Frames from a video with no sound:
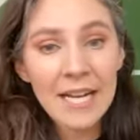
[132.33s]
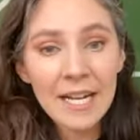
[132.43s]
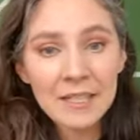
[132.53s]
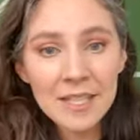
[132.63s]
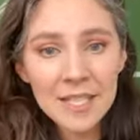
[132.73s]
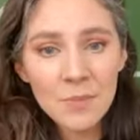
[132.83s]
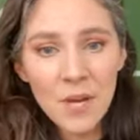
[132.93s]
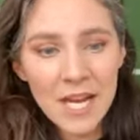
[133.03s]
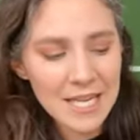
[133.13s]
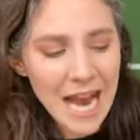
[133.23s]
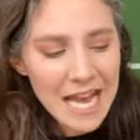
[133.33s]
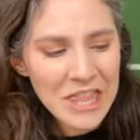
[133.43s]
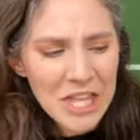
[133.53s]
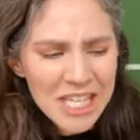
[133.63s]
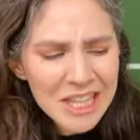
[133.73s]
I got this one. I
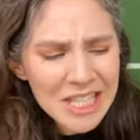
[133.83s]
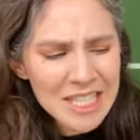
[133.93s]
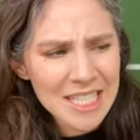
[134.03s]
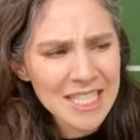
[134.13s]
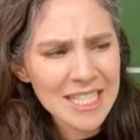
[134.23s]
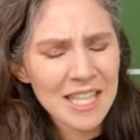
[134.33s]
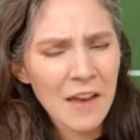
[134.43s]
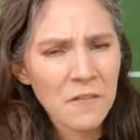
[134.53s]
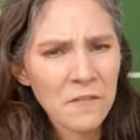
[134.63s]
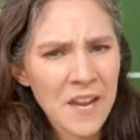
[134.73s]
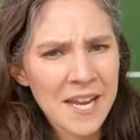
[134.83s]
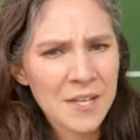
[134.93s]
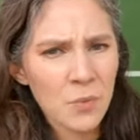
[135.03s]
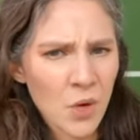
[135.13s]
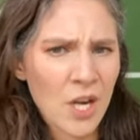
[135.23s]
think this is the
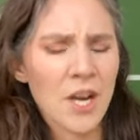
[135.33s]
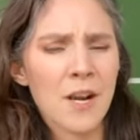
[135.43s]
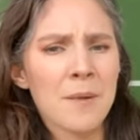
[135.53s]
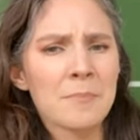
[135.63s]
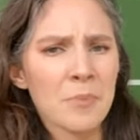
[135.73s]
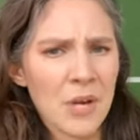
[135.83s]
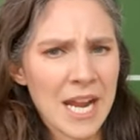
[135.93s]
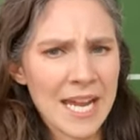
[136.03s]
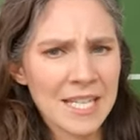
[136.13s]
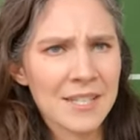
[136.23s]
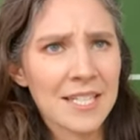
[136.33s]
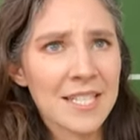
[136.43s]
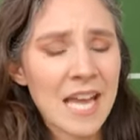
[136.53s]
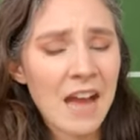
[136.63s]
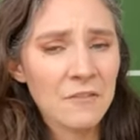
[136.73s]
Fanwer brand.
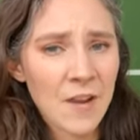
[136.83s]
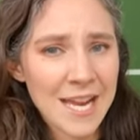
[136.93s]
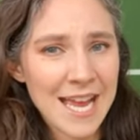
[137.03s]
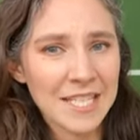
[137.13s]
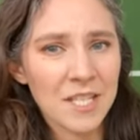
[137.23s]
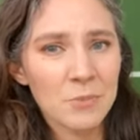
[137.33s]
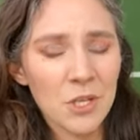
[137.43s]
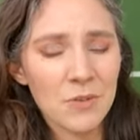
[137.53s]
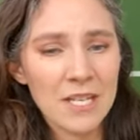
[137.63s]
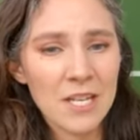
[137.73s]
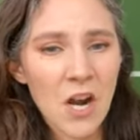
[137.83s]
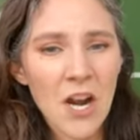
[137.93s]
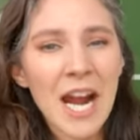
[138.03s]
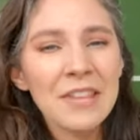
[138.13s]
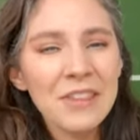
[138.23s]
That's
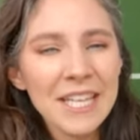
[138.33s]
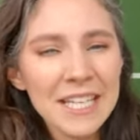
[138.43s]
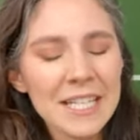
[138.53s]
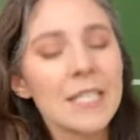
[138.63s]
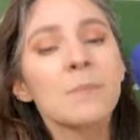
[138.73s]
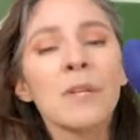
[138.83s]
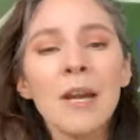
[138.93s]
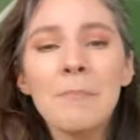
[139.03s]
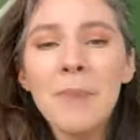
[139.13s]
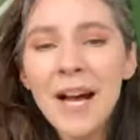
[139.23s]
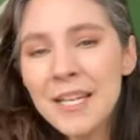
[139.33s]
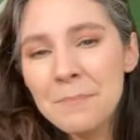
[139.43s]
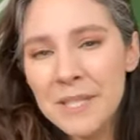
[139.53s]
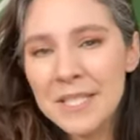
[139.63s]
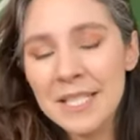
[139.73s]
F-A-N-W-E-R. I think it is, but I bought
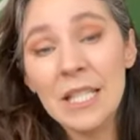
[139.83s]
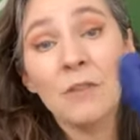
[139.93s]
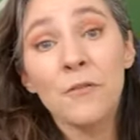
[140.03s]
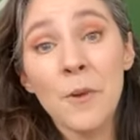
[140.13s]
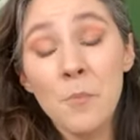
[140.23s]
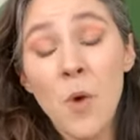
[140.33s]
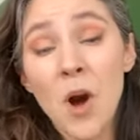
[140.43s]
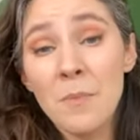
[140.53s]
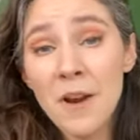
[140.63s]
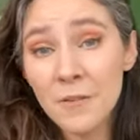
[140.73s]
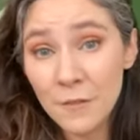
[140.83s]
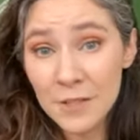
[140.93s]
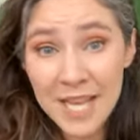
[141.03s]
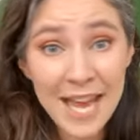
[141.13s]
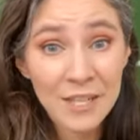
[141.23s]
it basically from Walmart
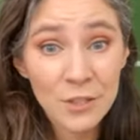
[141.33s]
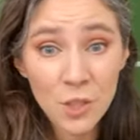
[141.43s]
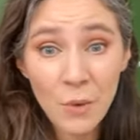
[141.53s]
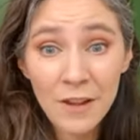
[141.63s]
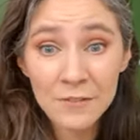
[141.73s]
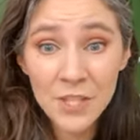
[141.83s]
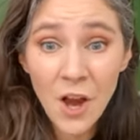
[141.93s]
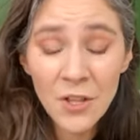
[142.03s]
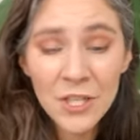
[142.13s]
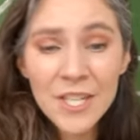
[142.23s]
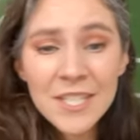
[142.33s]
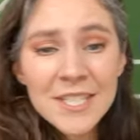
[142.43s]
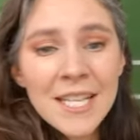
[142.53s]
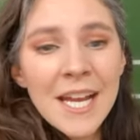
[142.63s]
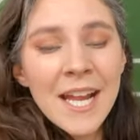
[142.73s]
for 10 or $12.